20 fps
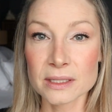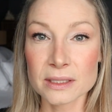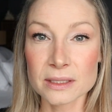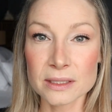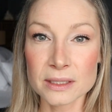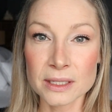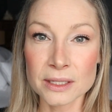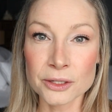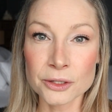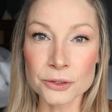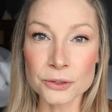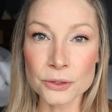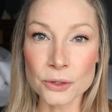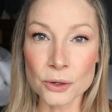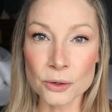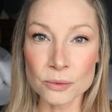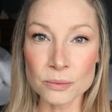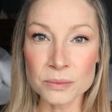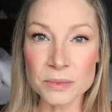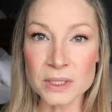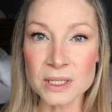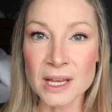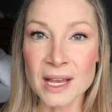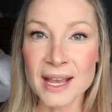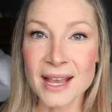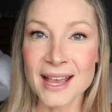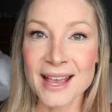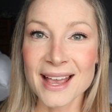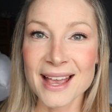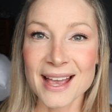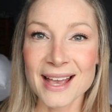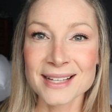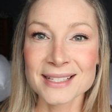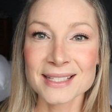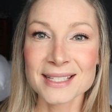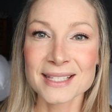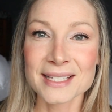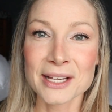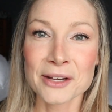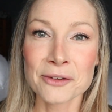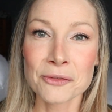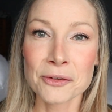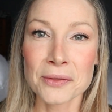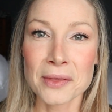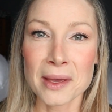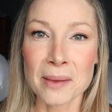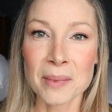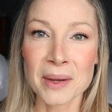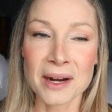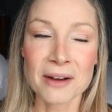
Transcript: seniors' homes and sing for them.